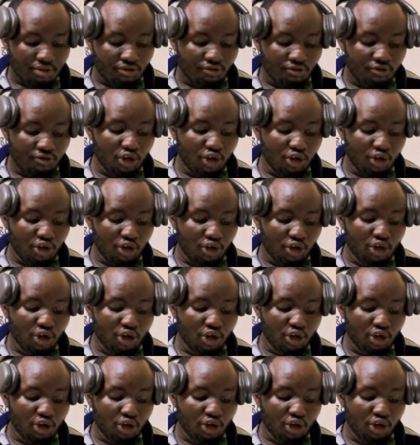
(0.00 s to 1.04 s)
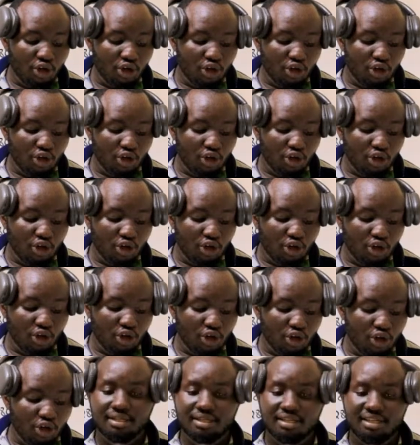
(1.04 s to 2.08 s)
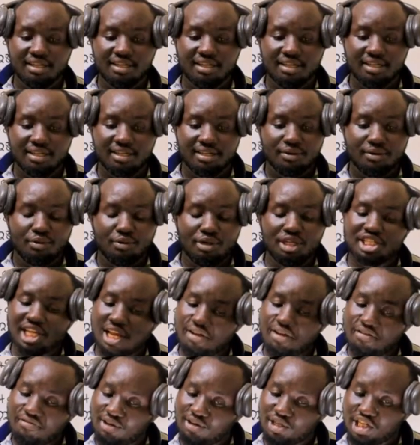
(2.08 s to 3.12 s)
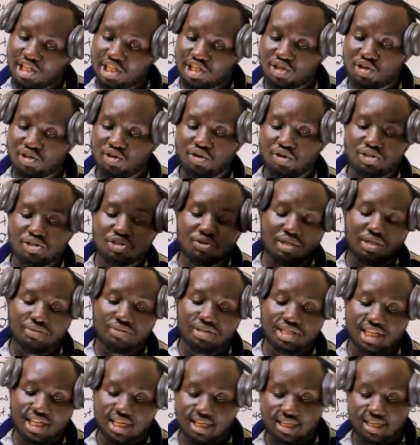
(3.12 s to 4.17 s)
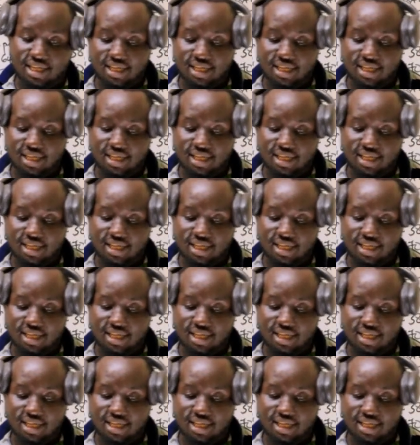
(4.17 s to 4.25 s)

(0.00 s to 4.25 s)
Flotation cost. When you say flotation cost, what are we saying?